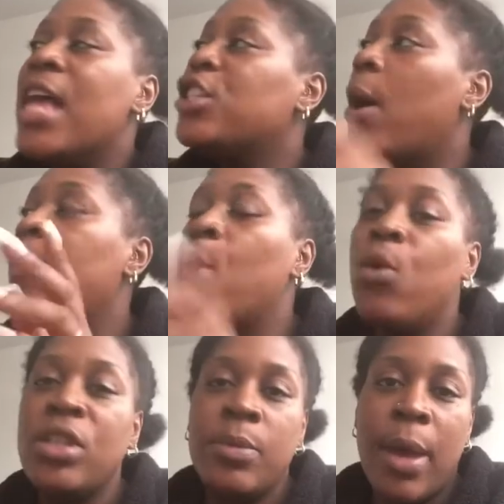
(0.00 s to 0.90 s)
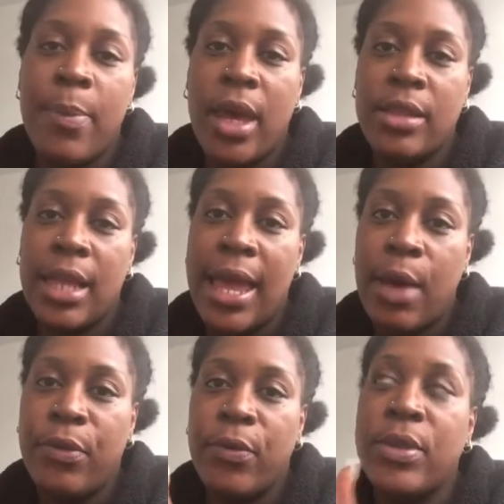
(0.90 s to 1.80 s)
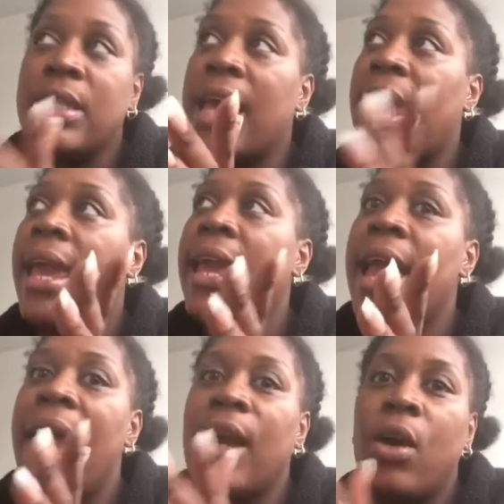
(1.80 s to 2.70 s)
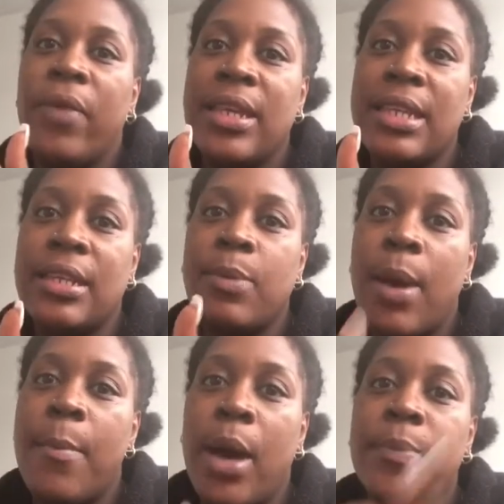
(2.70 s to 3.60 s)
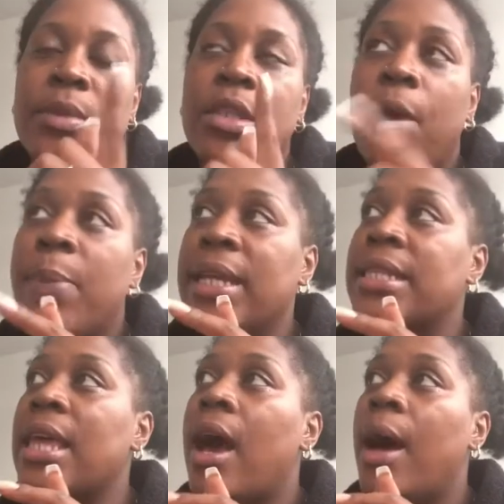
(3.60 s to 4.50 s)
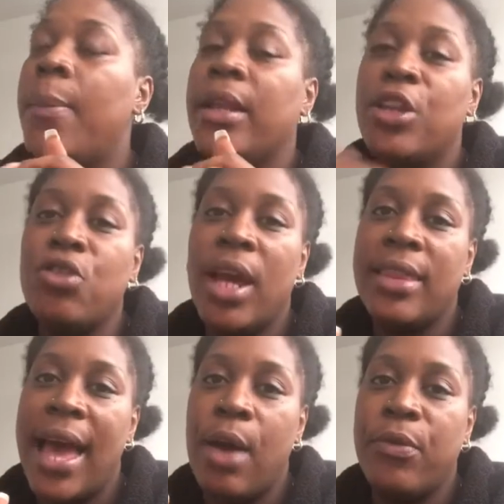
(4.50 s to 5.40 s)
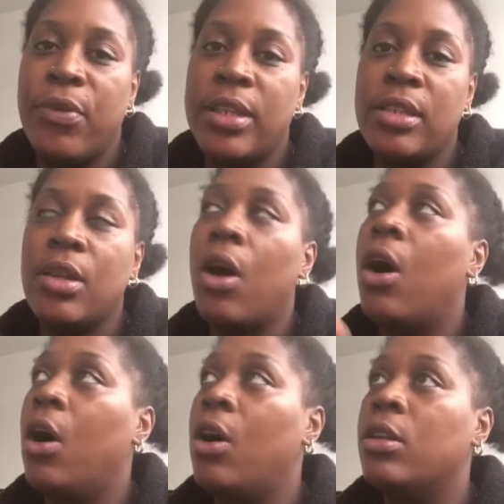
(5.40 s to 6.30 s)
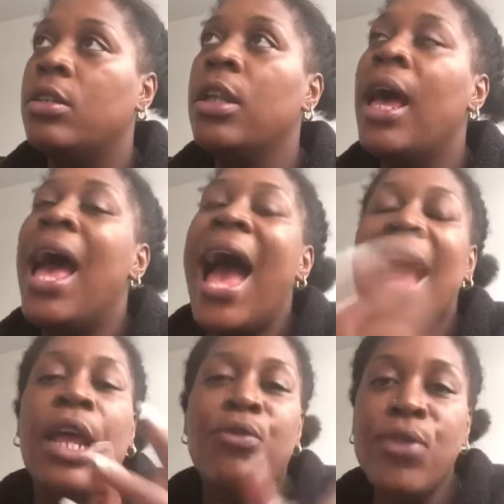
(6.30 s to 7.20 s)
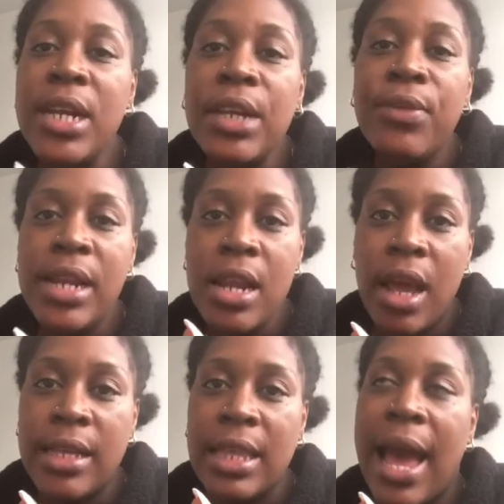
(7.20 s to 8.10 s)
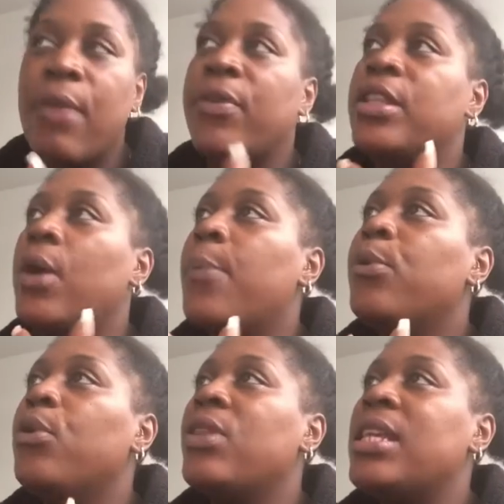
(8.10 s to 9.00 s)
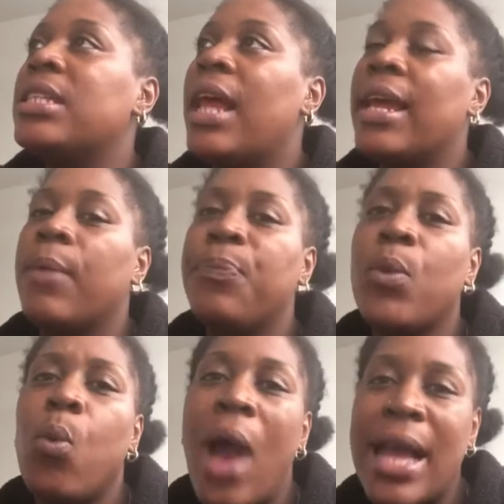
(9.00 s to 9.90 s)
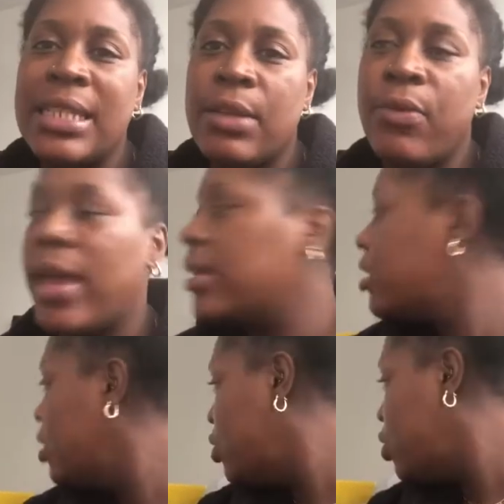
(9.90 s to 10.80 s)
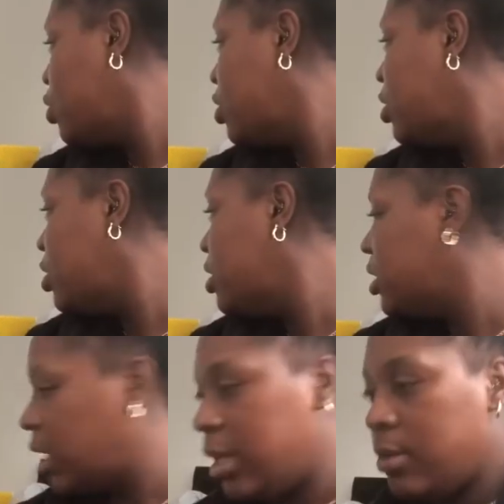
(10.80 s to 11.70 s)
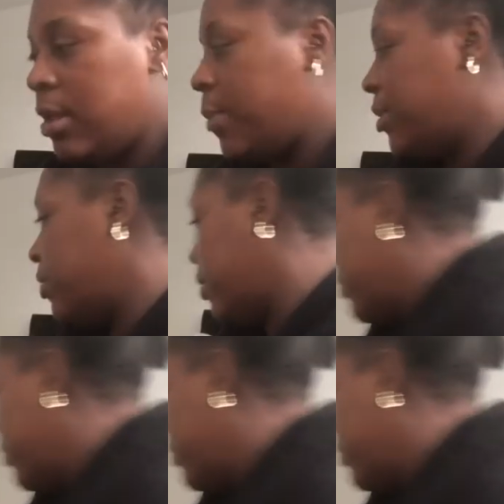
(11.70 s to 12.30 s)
So I ordered my birthday outfit for today and got that sent to my mum. So I picked that up and I tried the outfits on, and I really, really liked the outfit. So I bought these like waxed effect jeans. Let me see what.